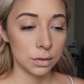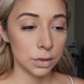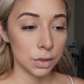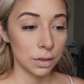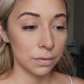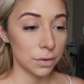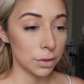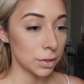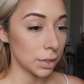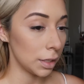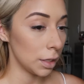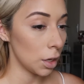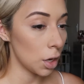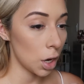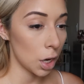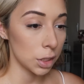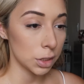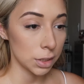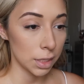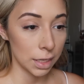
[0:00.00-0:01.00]
So if there's any
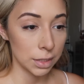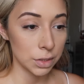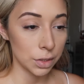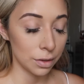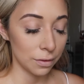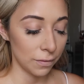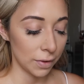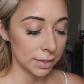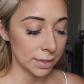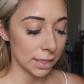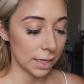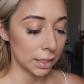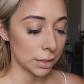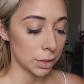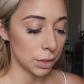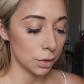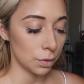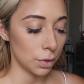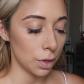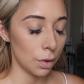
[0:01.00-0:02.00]
harsh lines on the face, I like
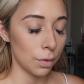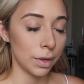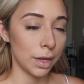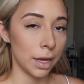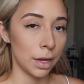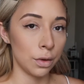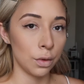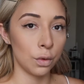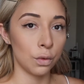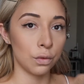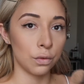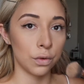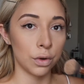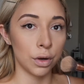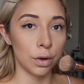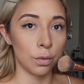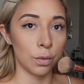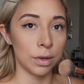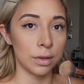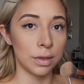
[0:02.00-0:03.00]
to go again
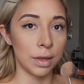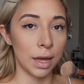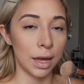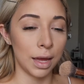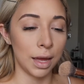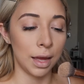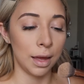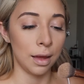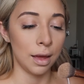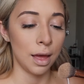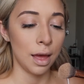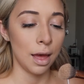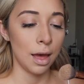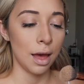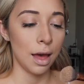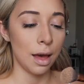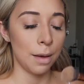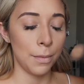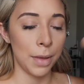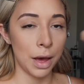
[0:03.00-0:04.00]
over with a
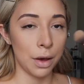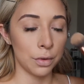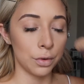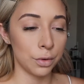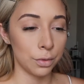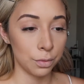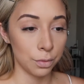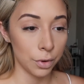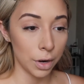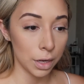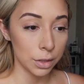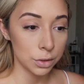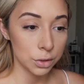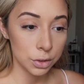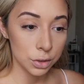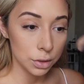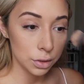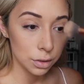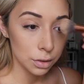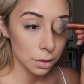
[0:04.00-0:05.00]
powder
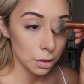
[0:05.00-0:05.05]
brush.